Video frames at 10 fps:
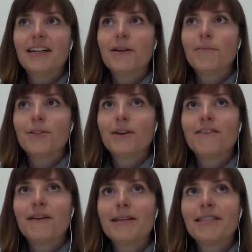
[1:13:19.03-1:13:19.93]
So I
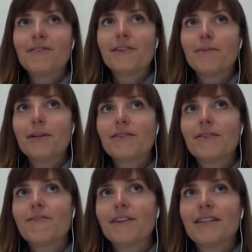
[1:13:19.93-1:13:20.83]
find myself in a place of
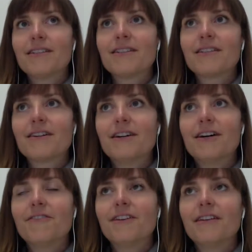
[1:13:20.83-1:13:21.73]
defense
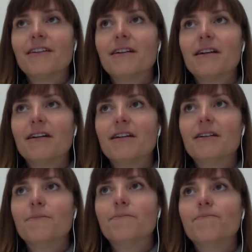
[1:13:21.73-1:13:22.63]
often
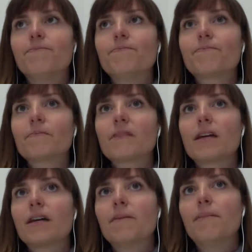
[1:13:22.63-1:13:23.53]

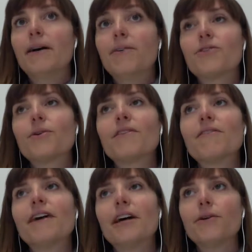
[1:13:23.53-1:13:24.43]
about sort of
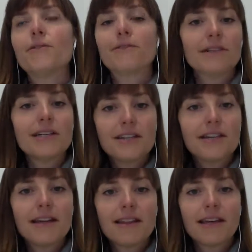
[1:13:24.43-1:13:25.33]
the value of
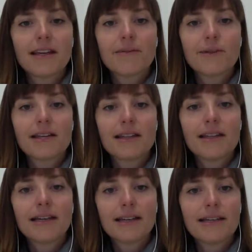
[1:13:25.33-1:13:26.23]
religion, I think, which I
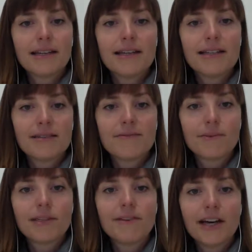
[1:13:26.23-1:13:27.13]
think it is
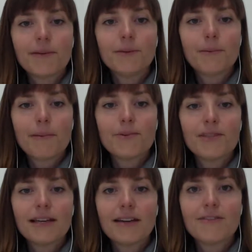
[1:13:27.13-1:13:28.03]
really valuable to
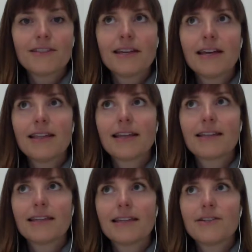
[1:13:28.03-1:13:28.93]
people's lives. And I
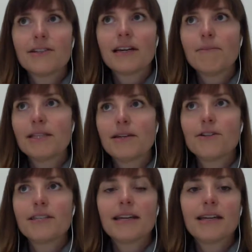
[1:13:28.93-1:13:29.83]
think that there's a lot of
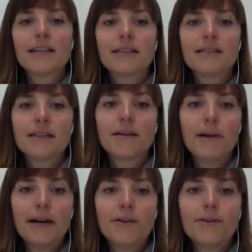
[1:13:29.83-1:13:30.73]
misunderstandings
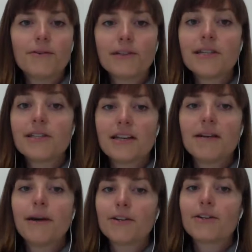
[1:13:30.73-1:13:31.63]
about religion
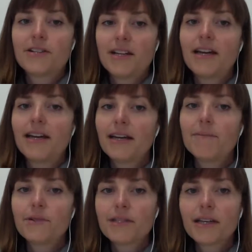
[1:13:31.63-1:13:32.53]
and about Christianity
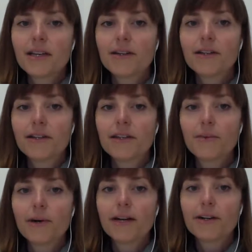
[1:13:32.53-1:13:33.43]
in particular in
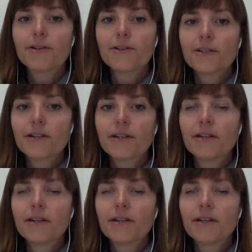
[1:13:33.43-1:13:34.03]
the wider culture.